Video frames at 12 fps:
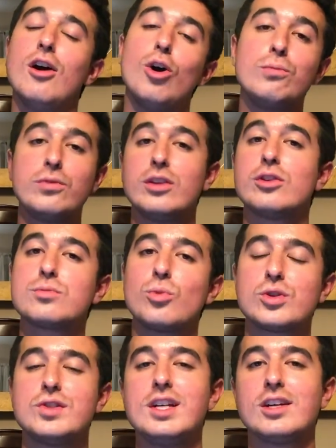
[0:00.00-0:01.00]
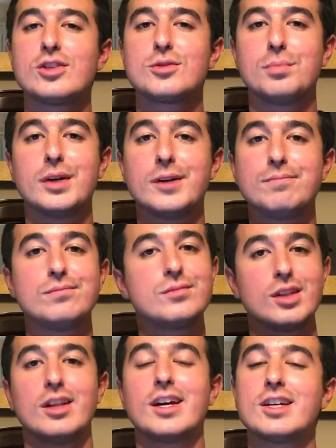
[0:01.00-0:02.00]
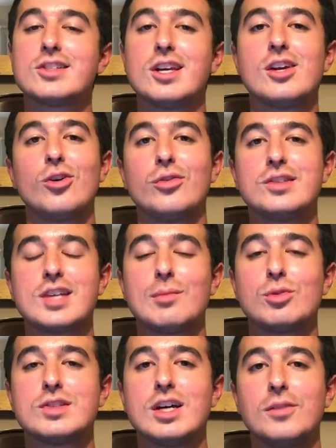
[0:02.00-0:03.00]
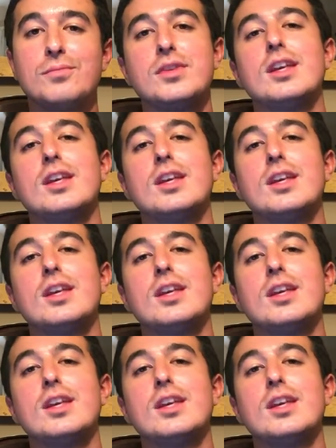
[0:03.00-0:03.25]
Hopefully there's more sneakers, but like I said, only time will tell.